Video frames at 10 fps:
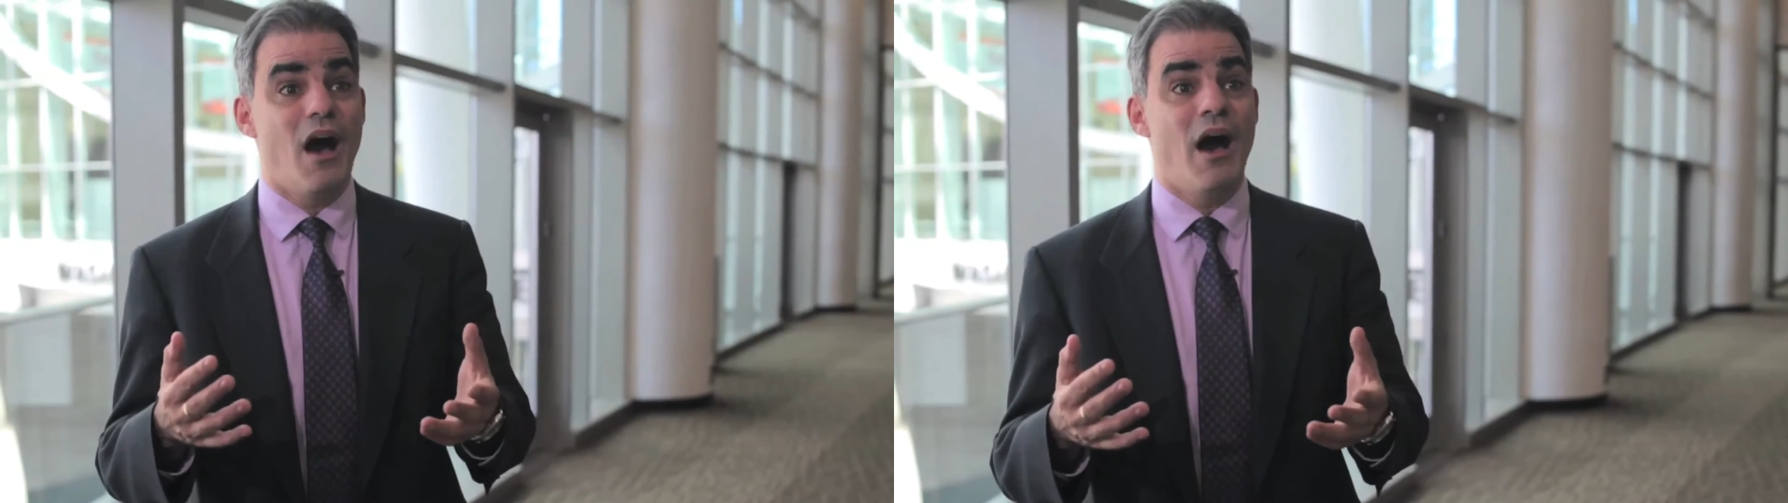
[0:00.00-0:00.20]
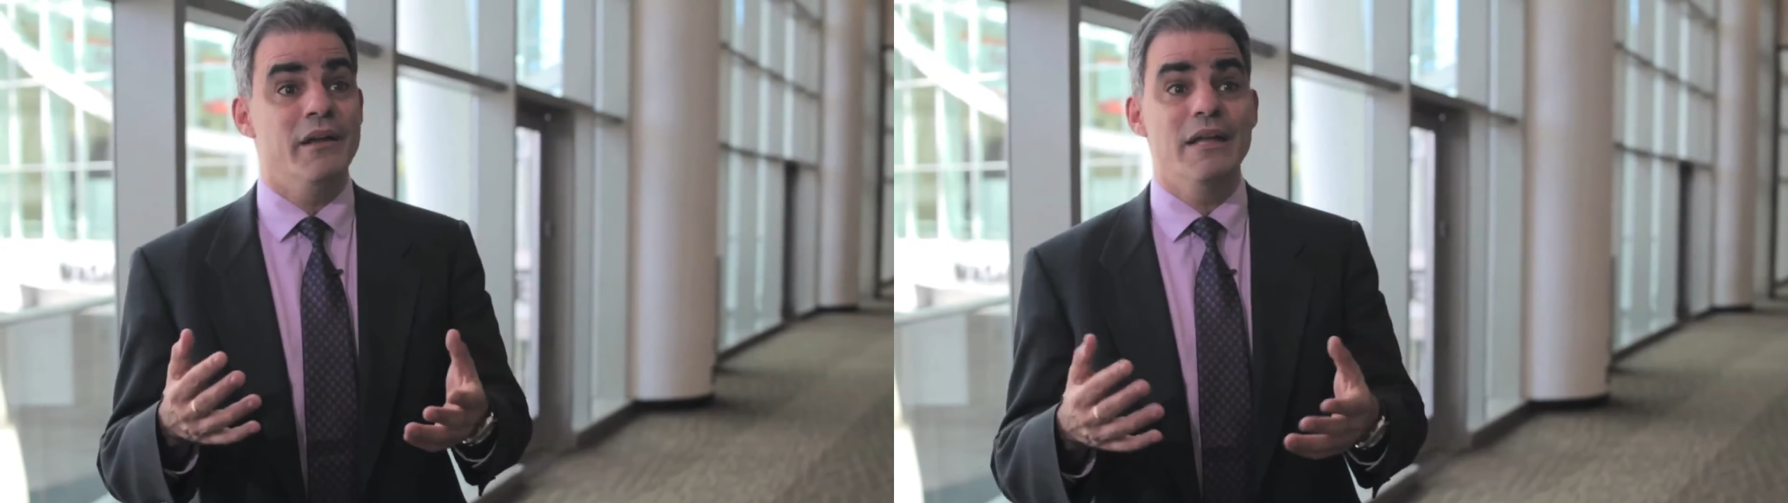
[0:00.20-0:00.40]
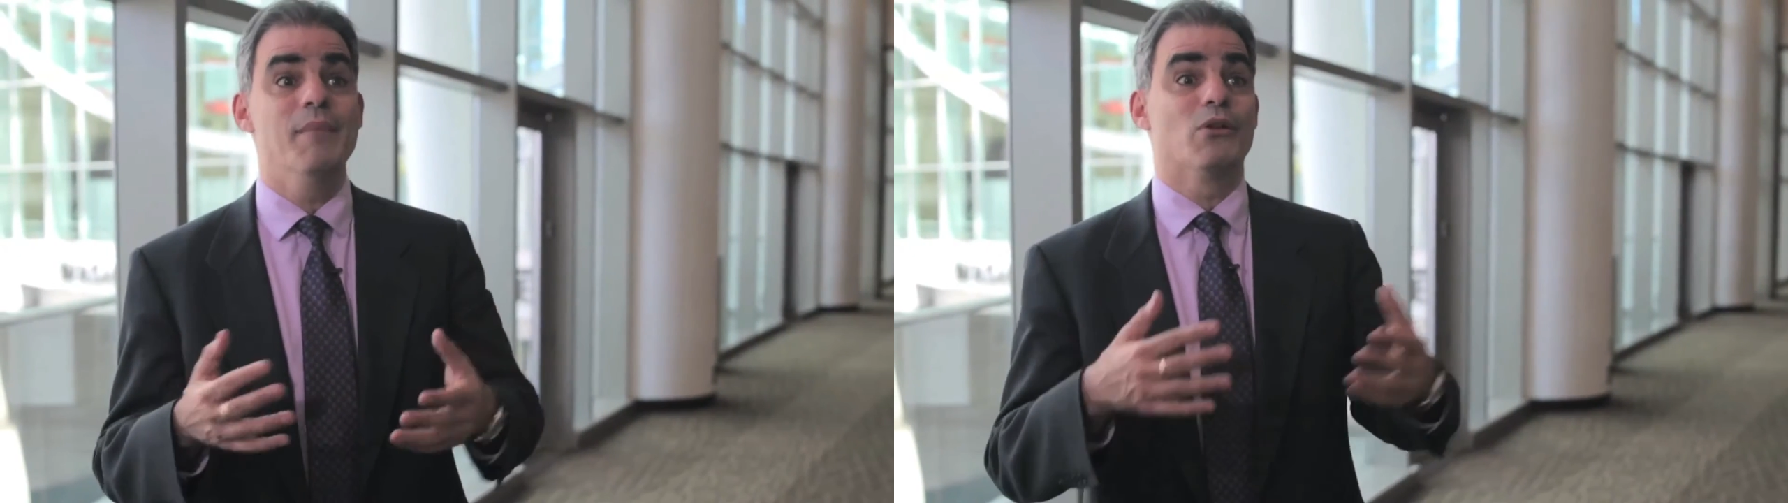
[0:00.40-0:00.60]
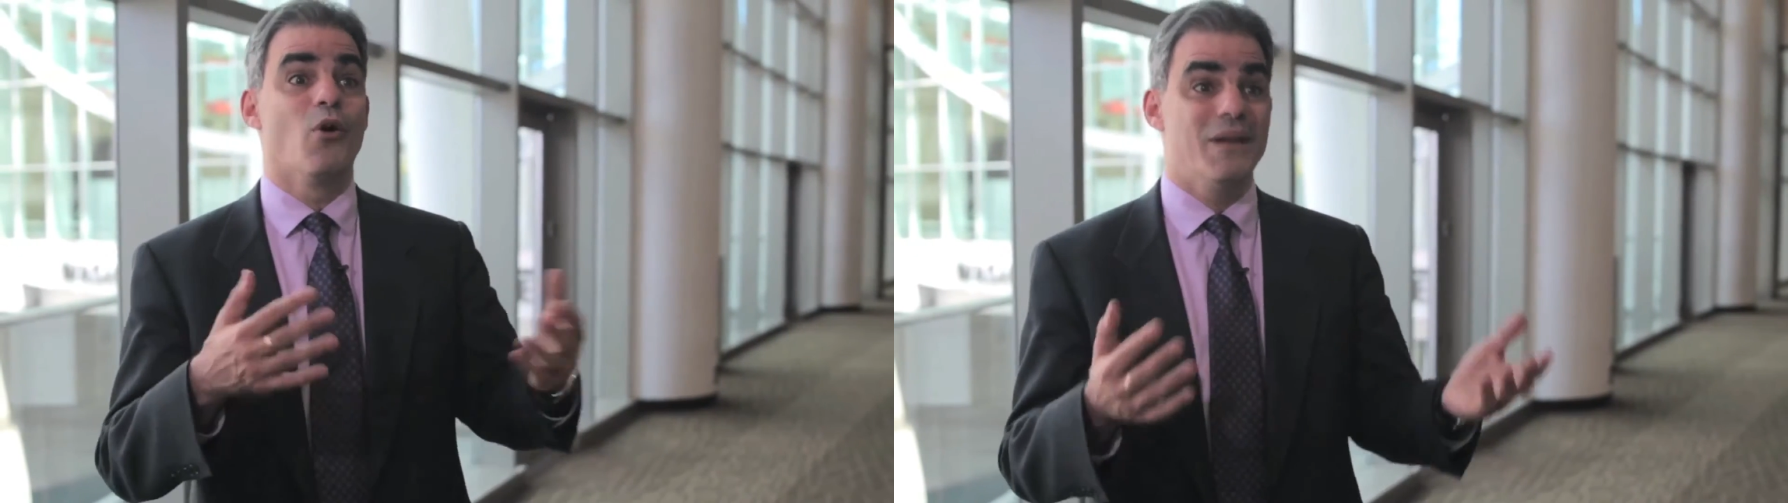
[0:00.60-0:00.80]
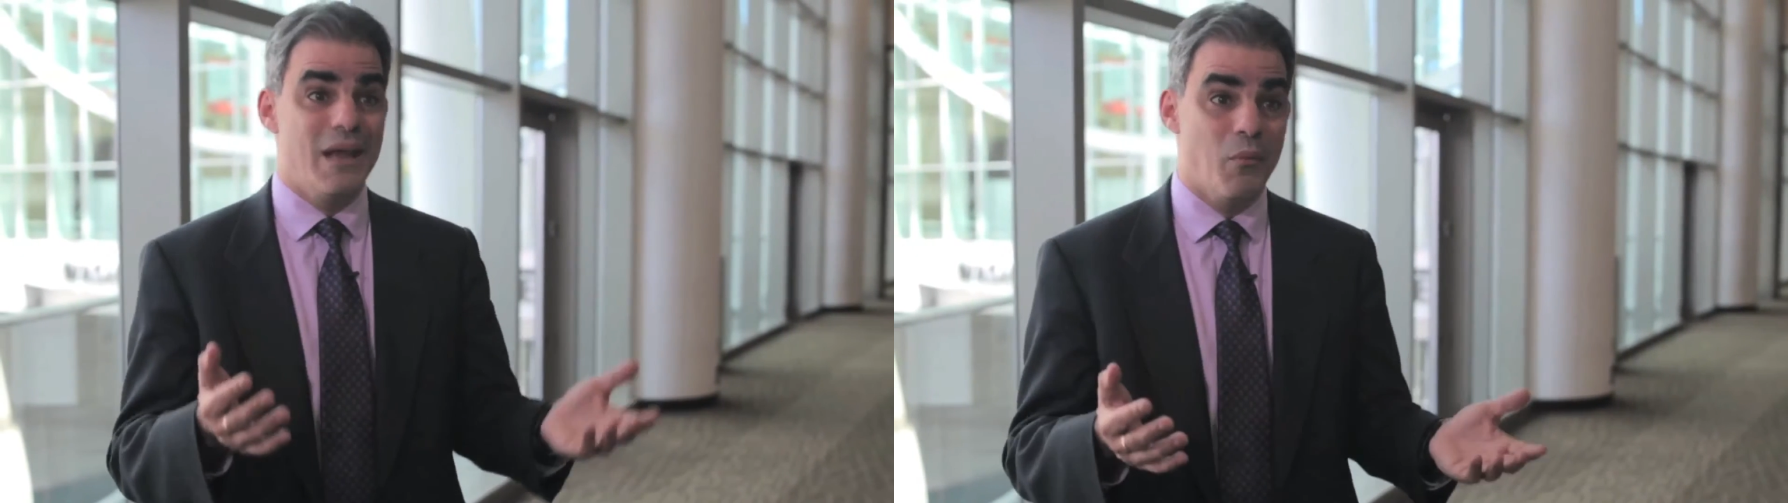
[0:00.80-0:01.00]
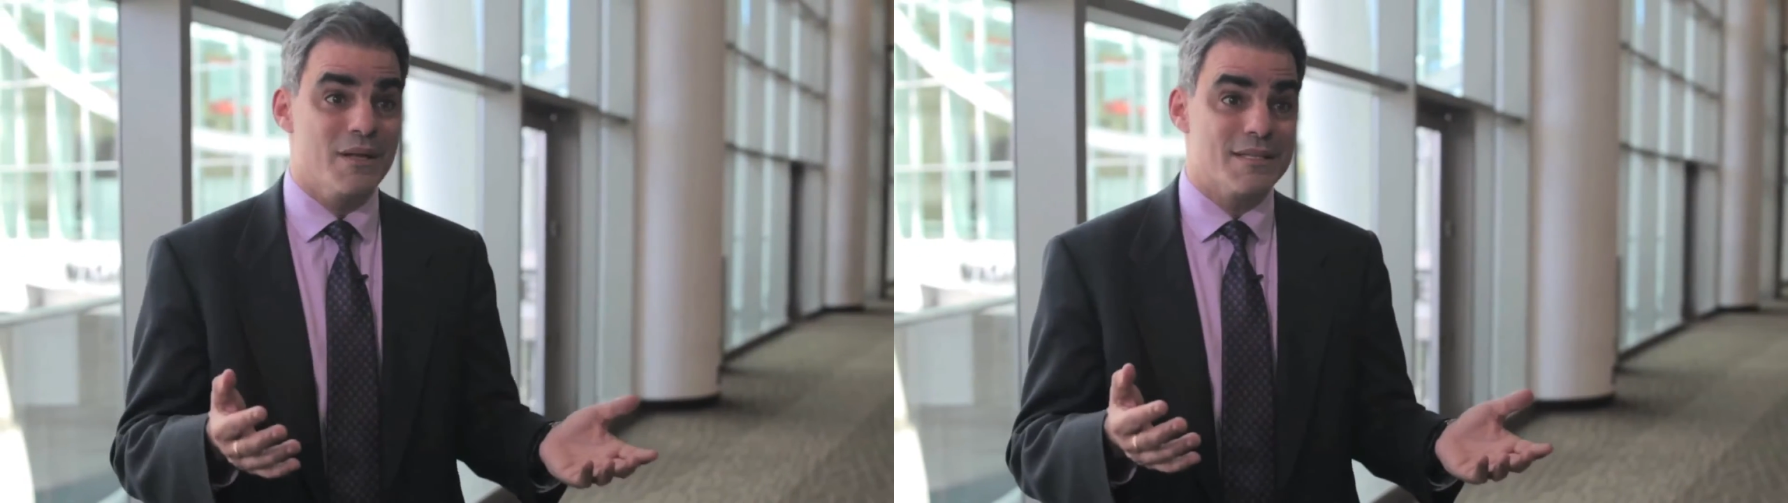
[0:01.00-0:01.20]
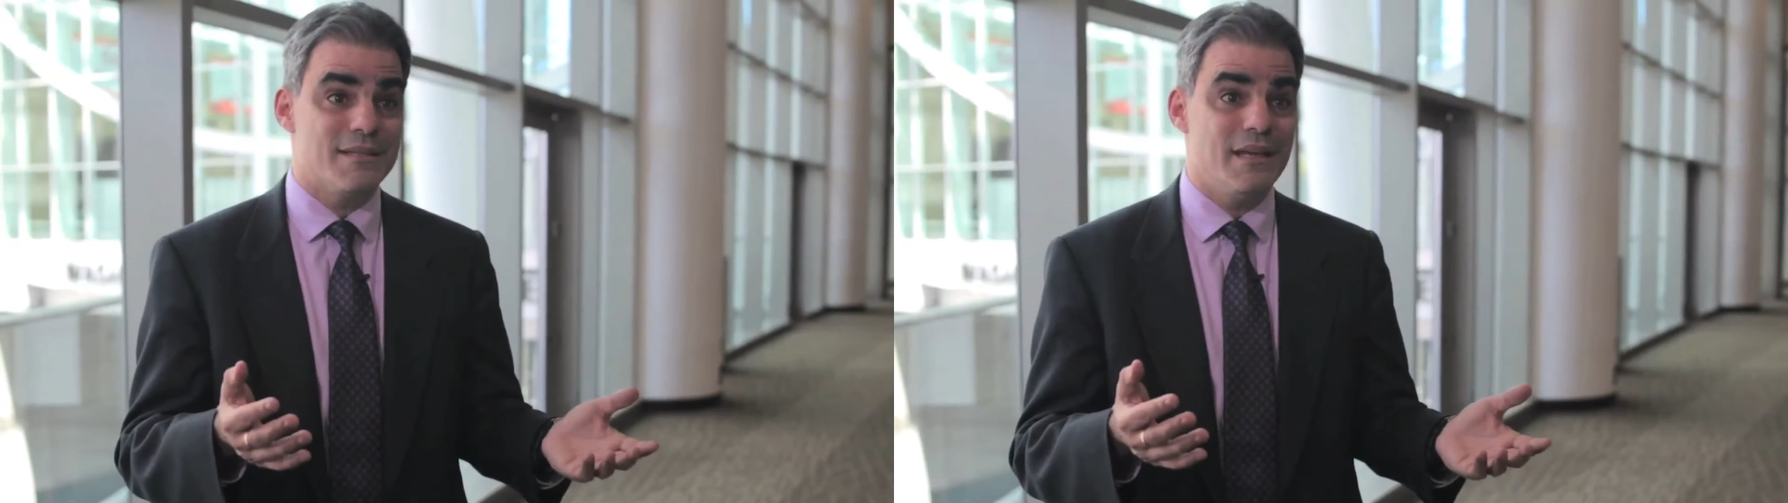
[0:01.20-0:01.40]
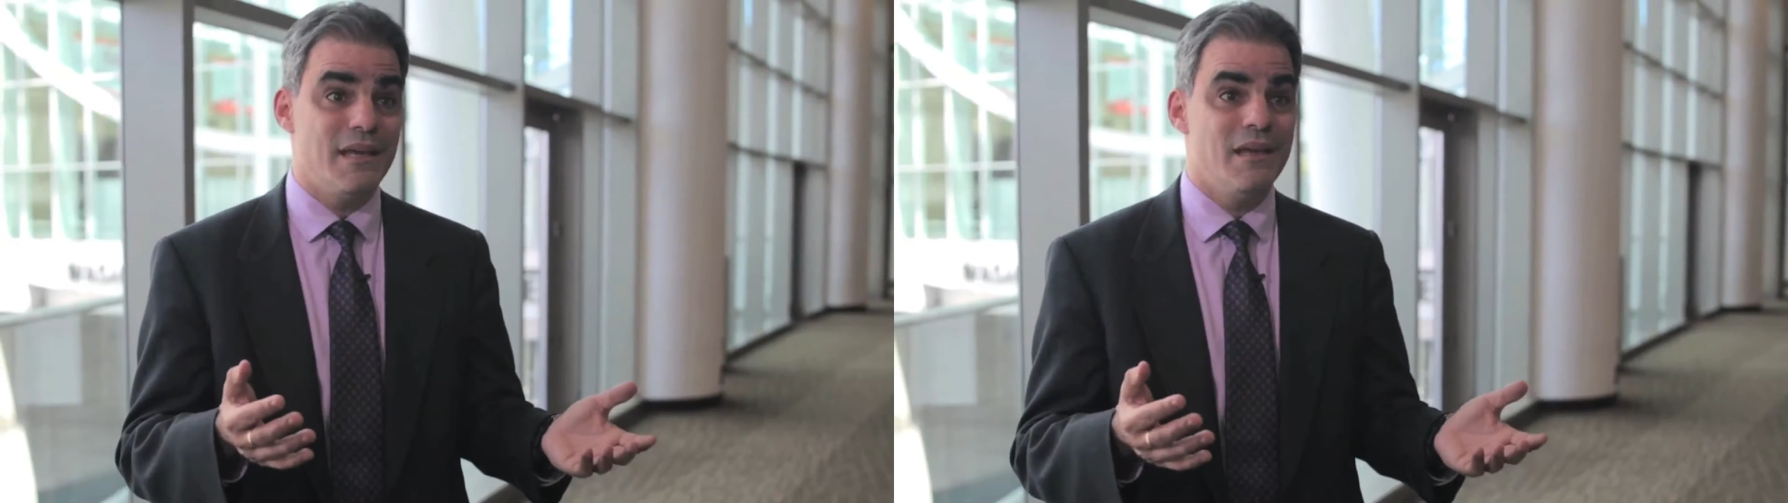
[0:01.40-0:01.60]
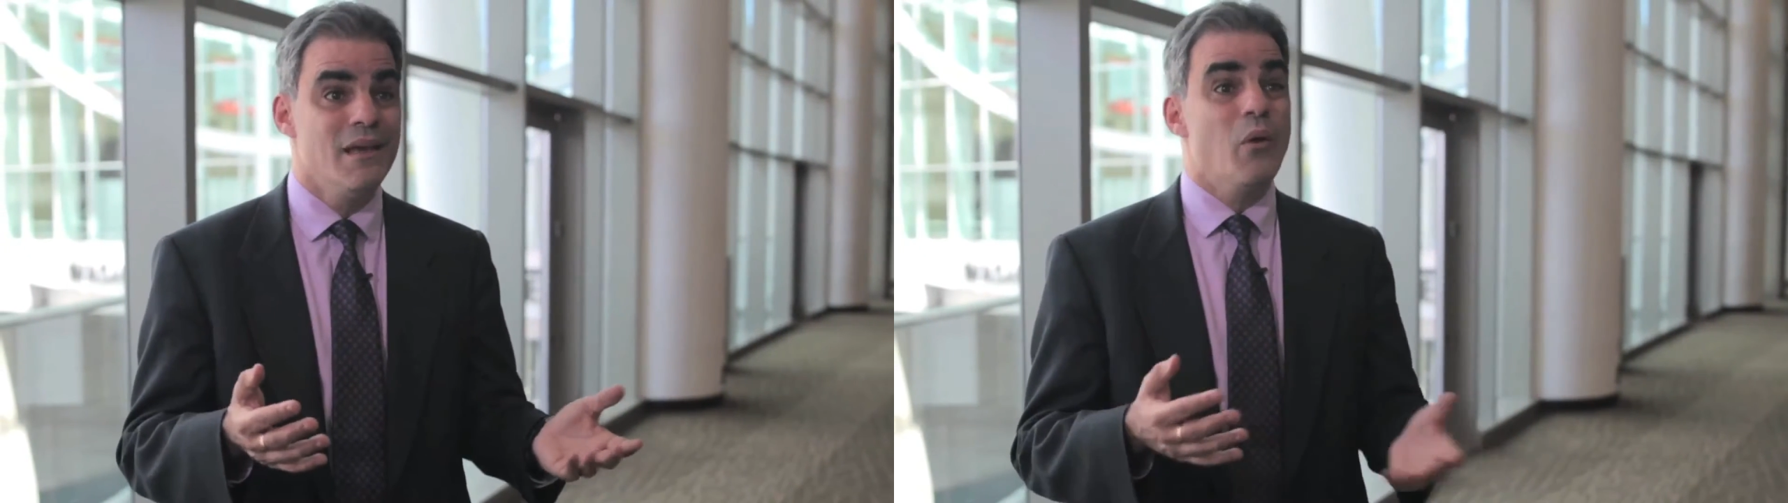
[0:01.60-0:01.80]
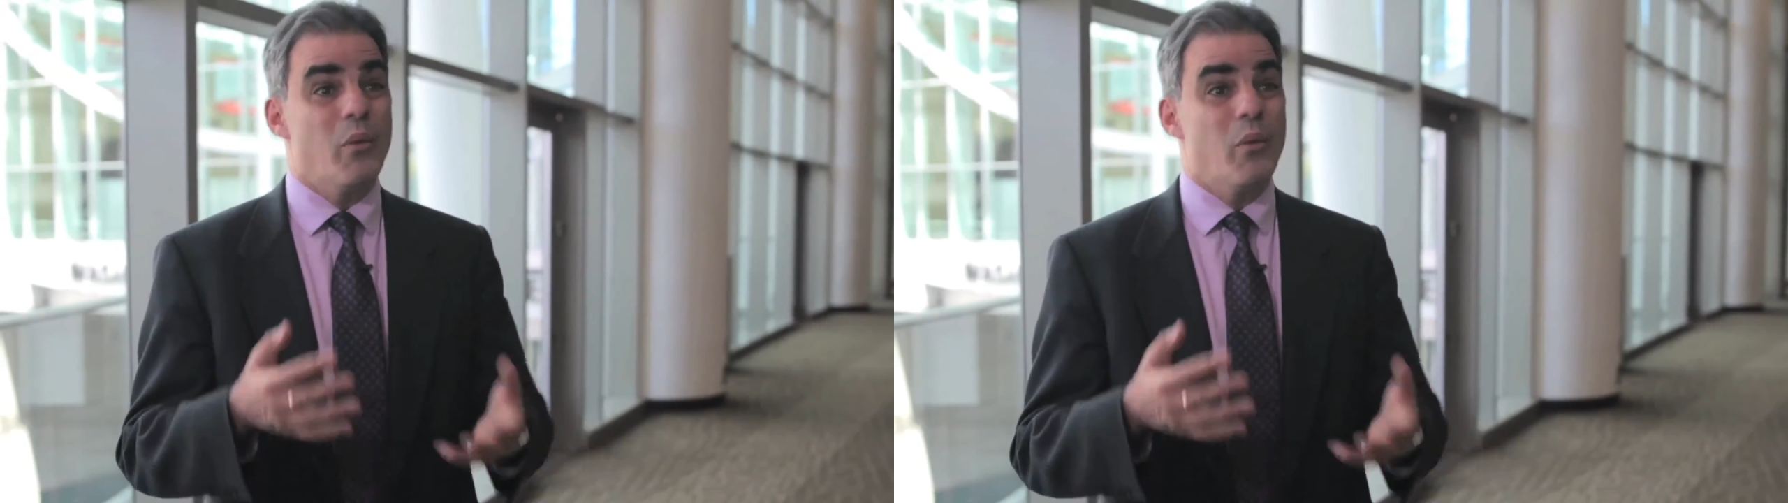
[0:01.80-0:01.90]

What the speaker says: on hemoglobin A1C,